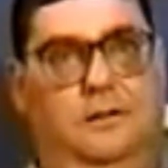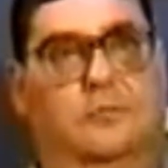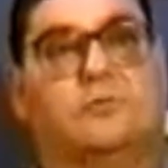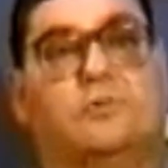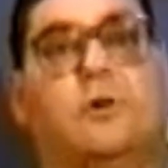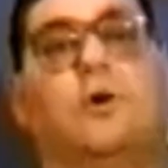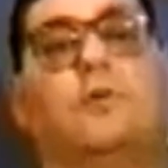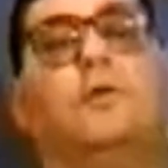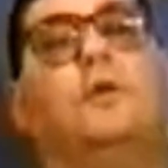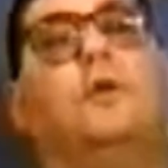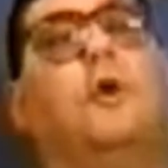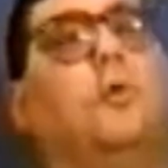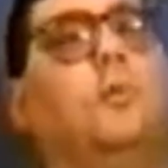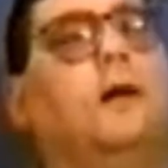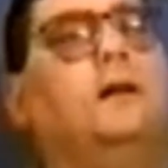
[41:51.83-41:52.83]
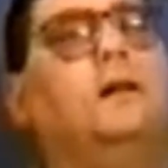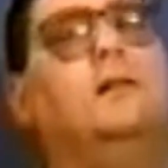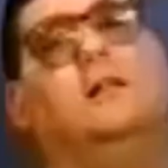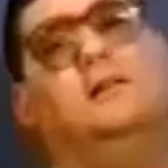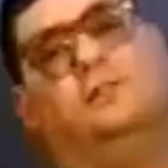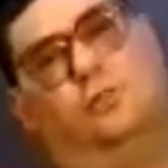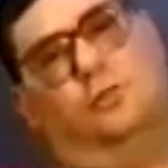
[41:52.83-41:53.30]
It was called the
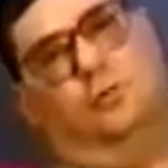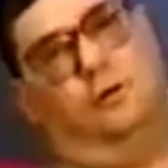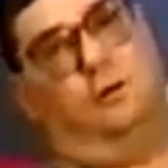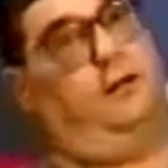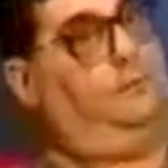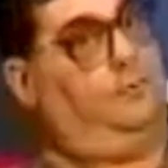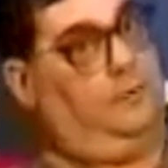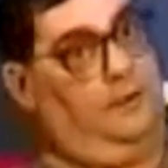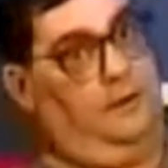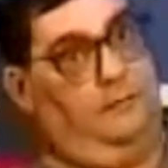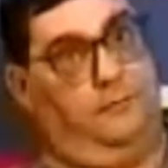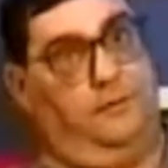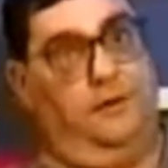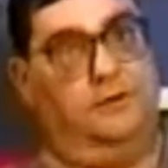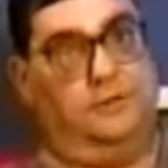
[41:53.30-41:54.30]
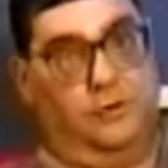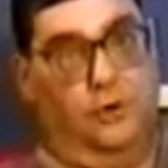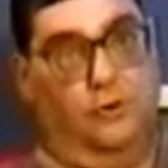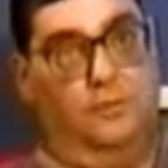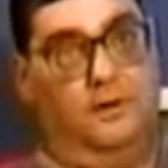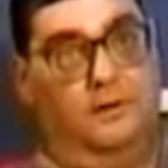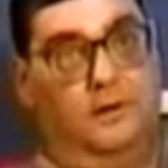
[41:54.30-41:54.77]
nomenclatura. You ever hear that phrase,
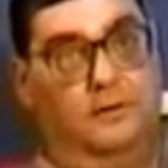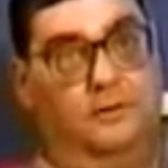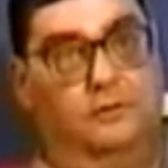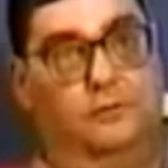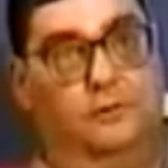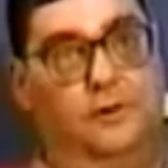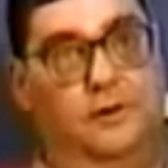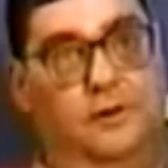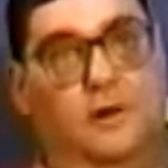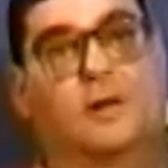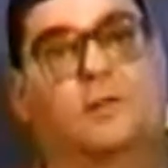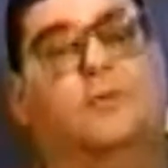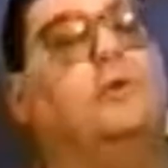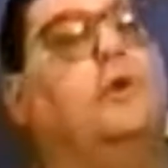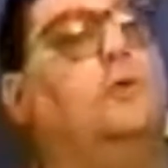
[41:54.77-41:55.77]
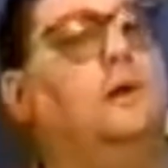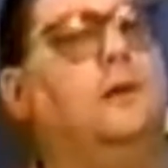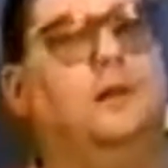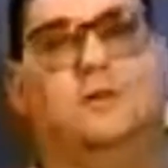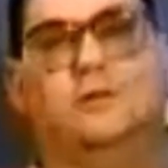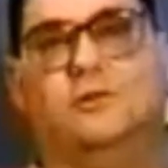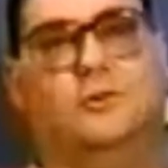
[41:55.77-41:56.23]
nomenclatura? The
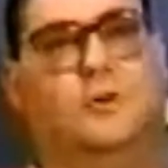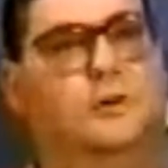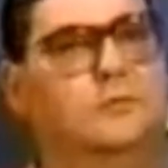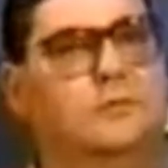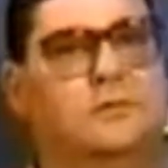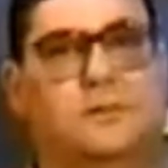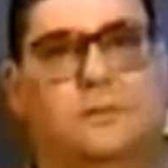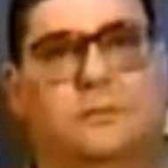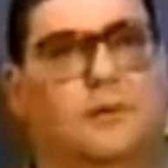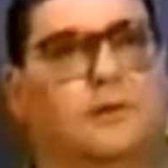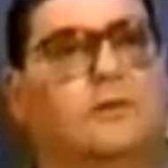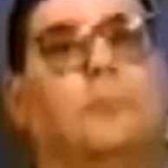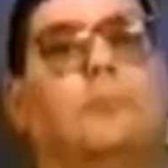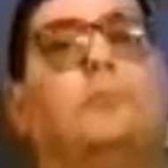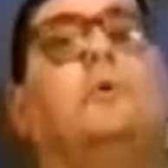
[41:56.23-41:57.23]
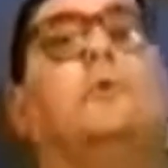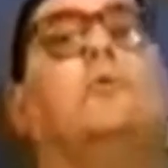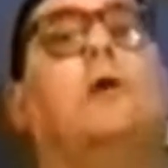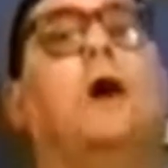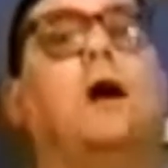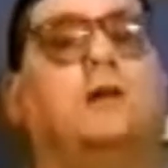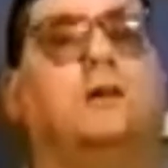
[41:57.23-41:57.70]
nomenclatura was simply the
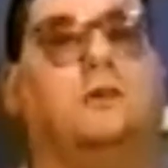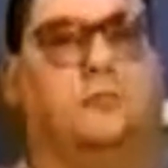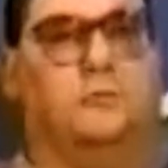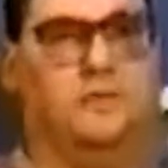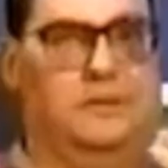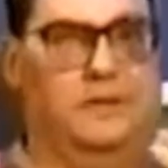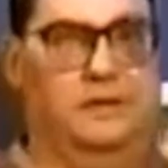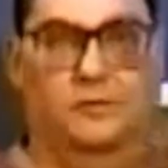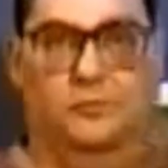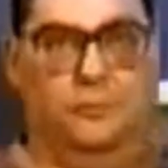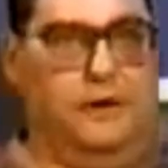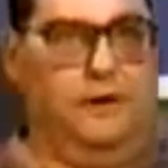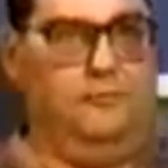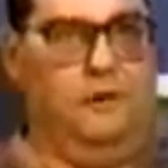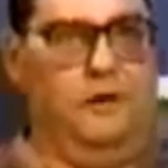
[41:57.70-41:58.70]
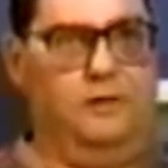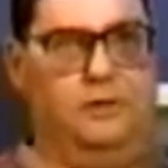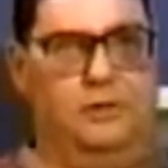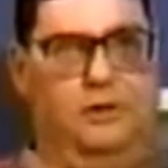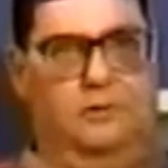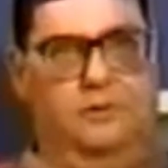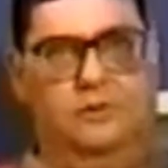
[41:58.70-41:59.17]
bureaucracy that ran
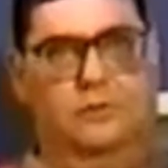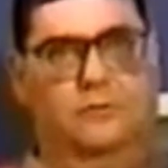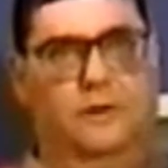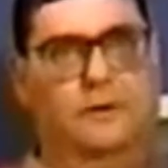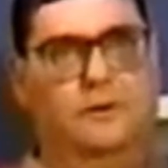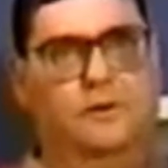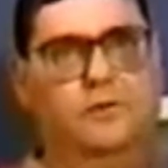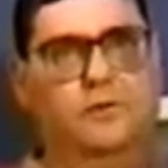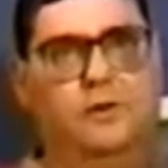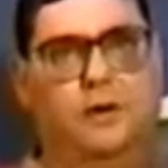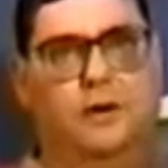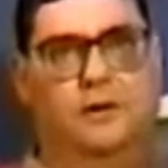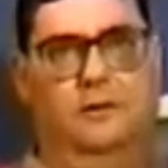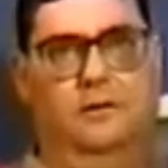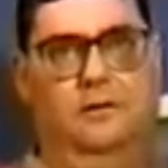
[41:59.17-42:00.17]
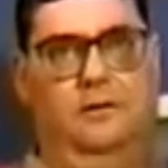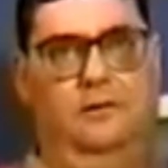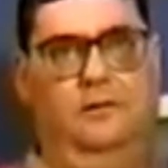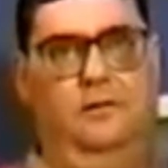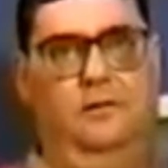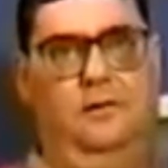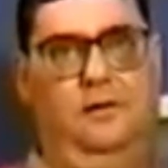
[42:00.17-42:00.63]
Russia, the Soviet Union.
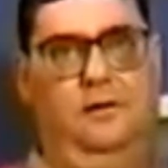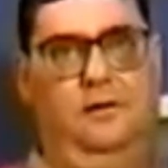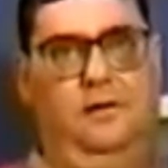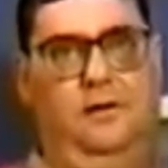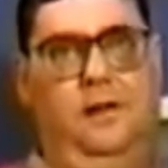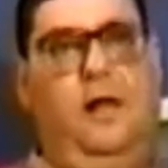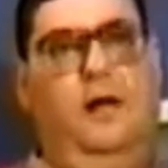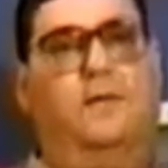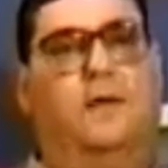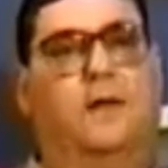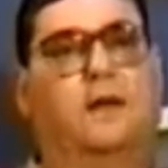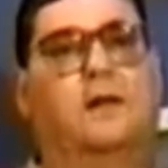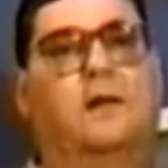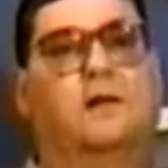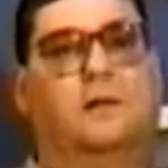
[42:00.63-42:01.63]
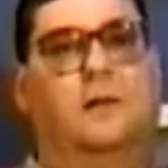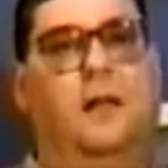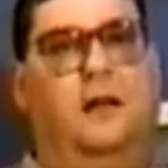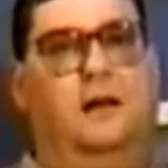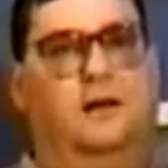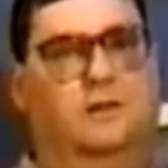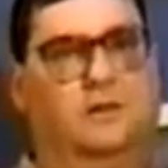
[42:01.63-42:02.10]
And they
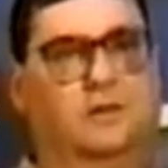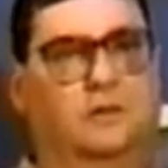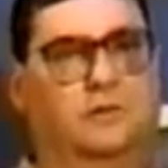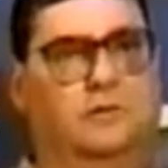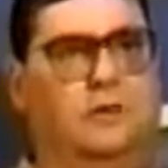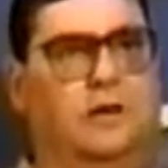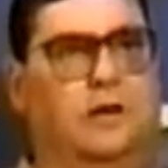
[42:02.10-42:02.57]
had it so